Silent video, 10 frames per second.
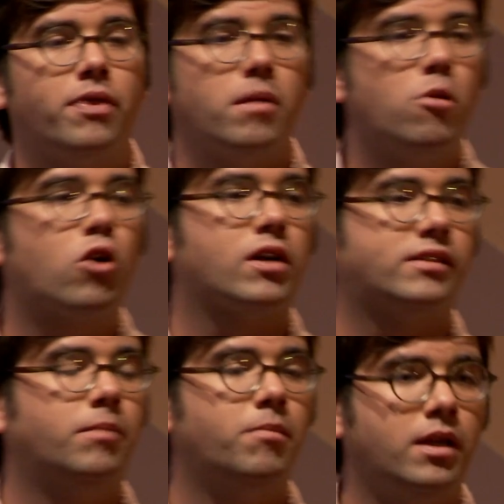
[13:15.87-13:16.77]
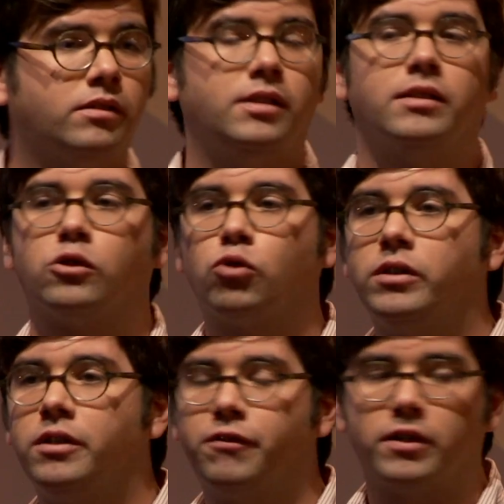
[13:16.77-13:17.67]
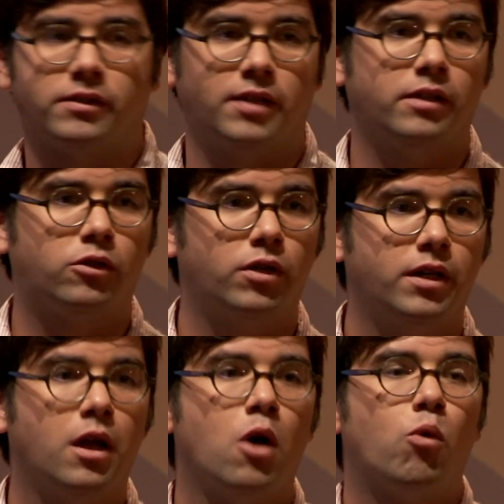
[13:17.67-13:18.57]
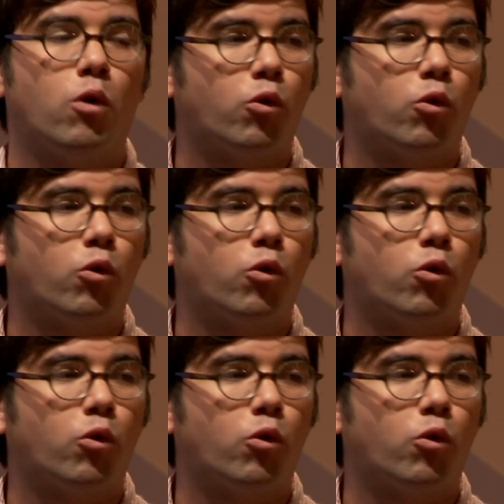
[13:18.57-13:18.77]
what democracy means in the 21st century,